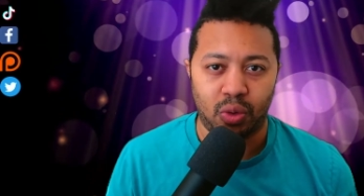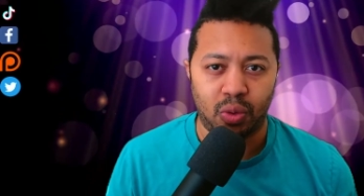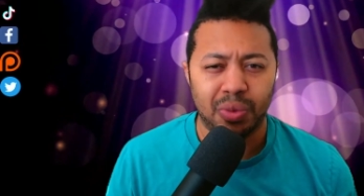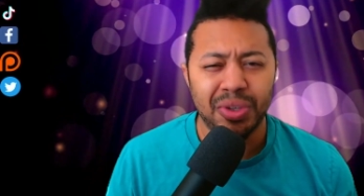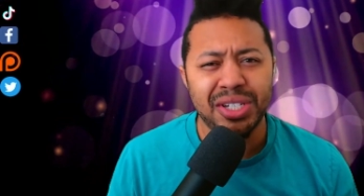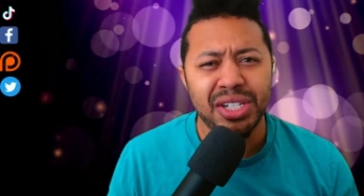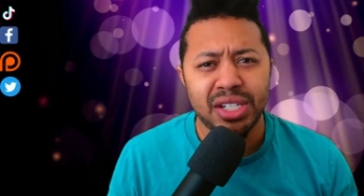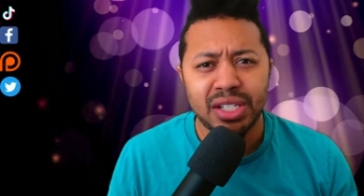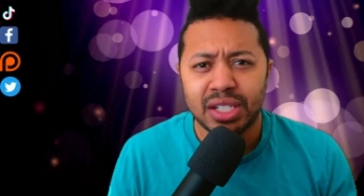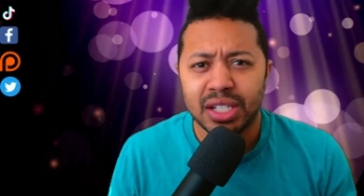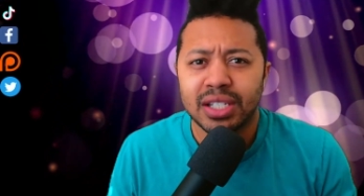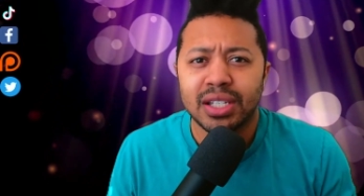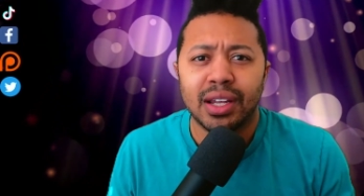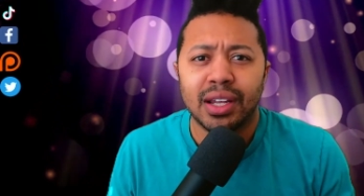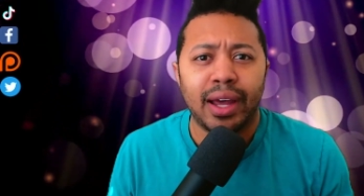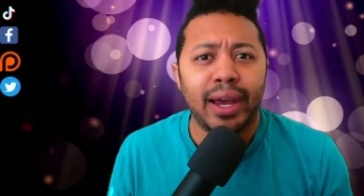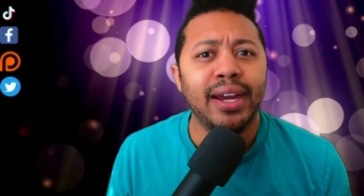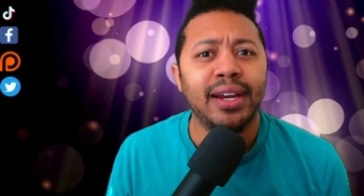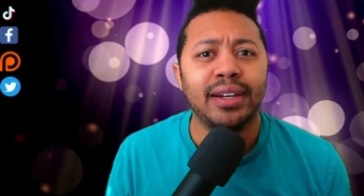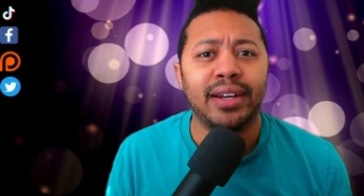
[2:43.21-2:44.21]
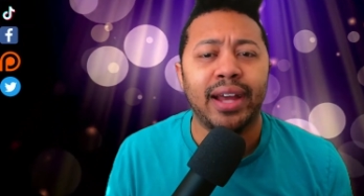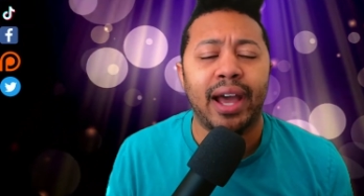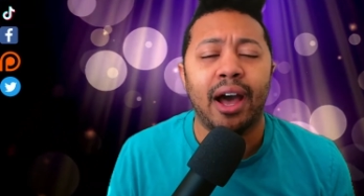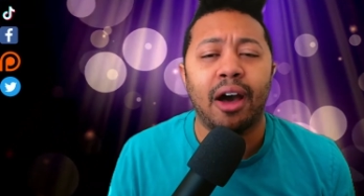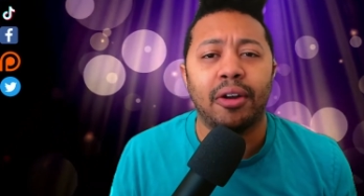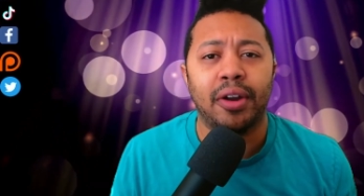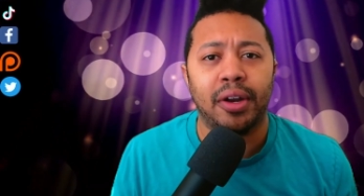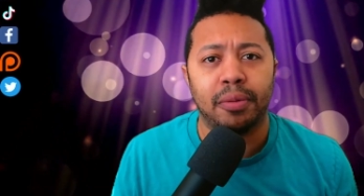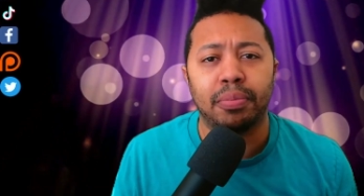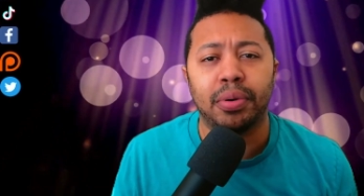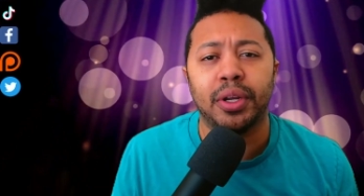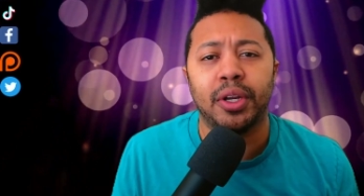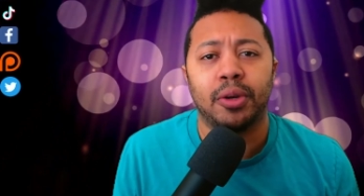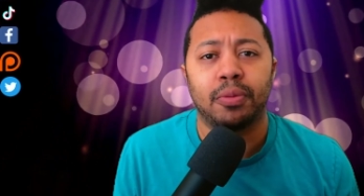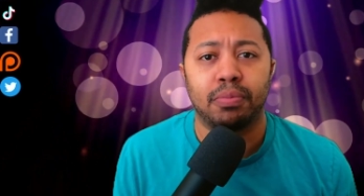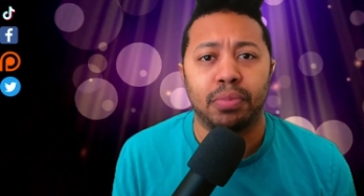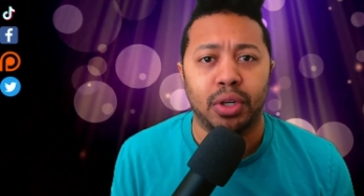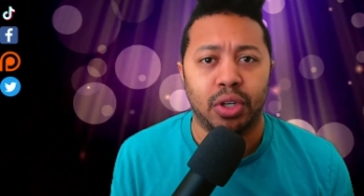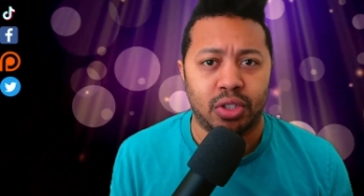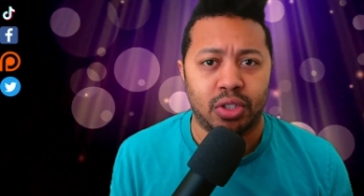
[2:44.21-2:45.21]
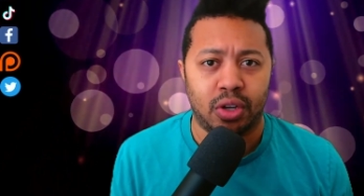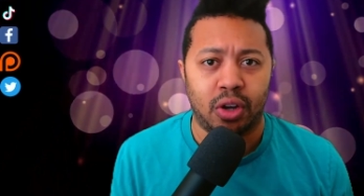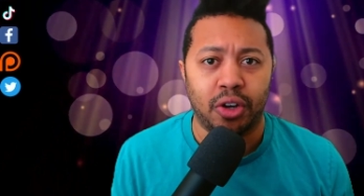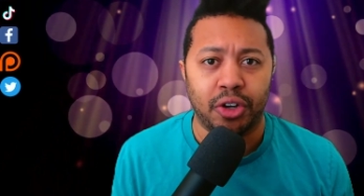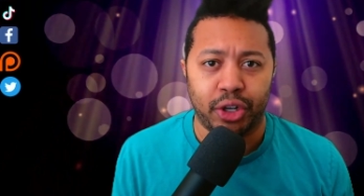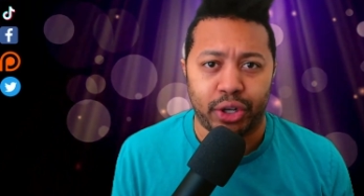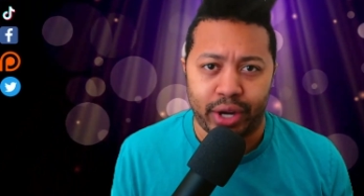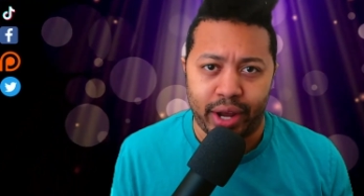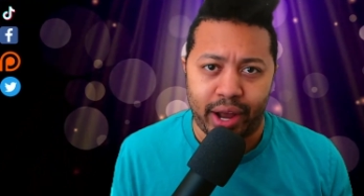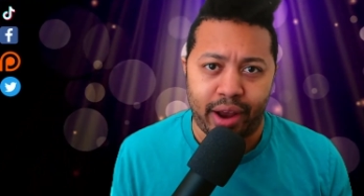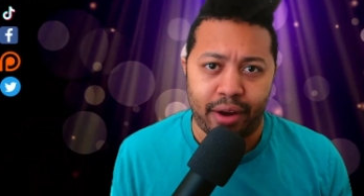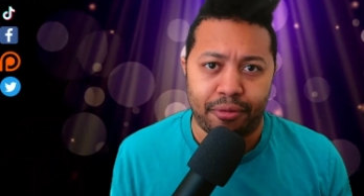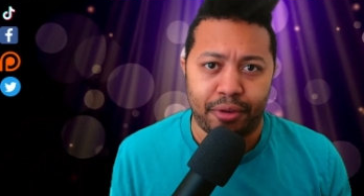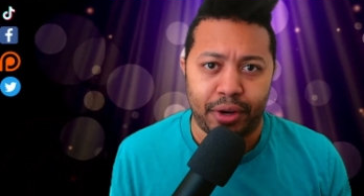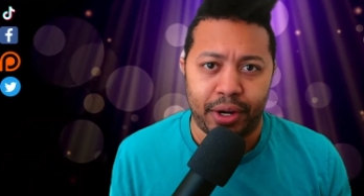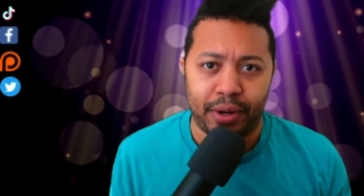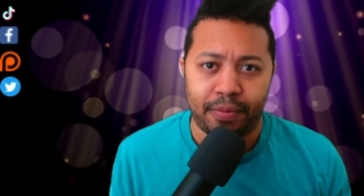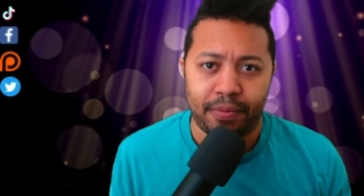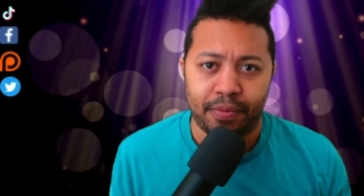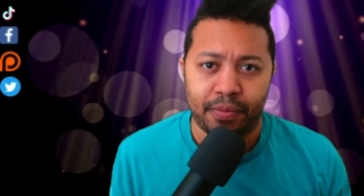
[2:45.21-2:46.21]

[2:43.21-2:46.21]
which is just laying down and putting books on your diaphragm.